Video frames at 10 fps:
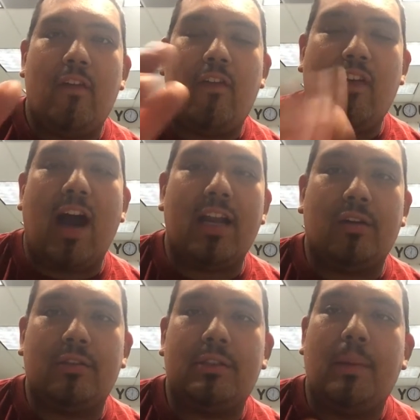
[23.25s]

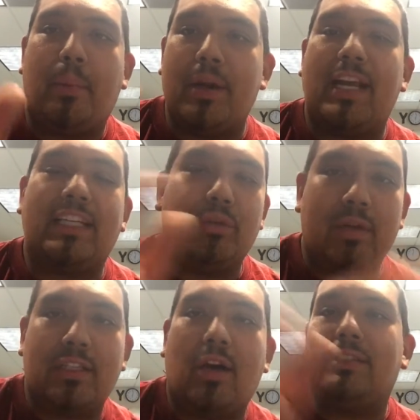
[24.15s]
Finals prediction
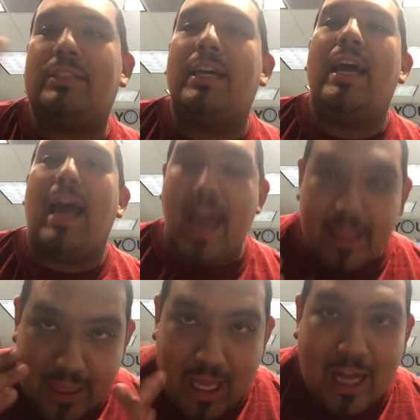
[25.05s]
results
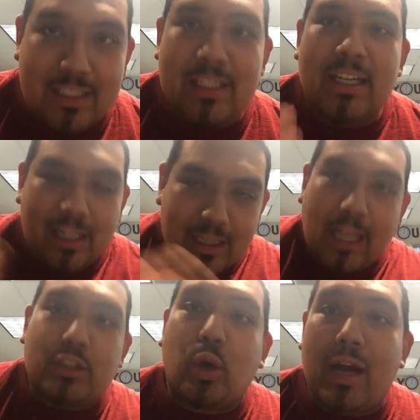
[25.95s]
and thoughts.
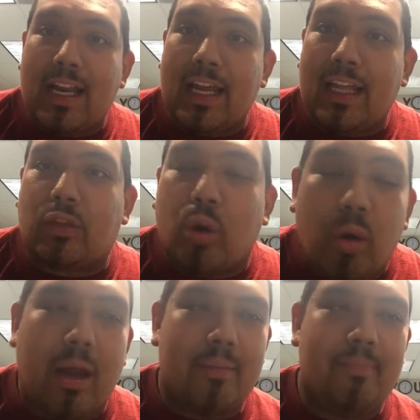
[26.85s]
Let's go ahead and get
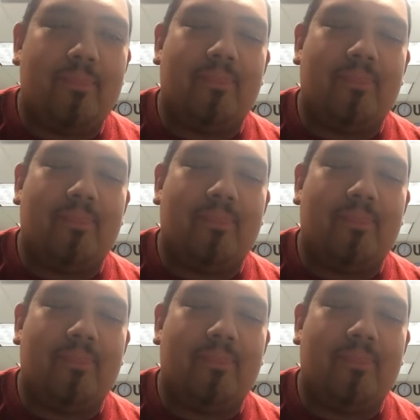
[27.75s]
through it.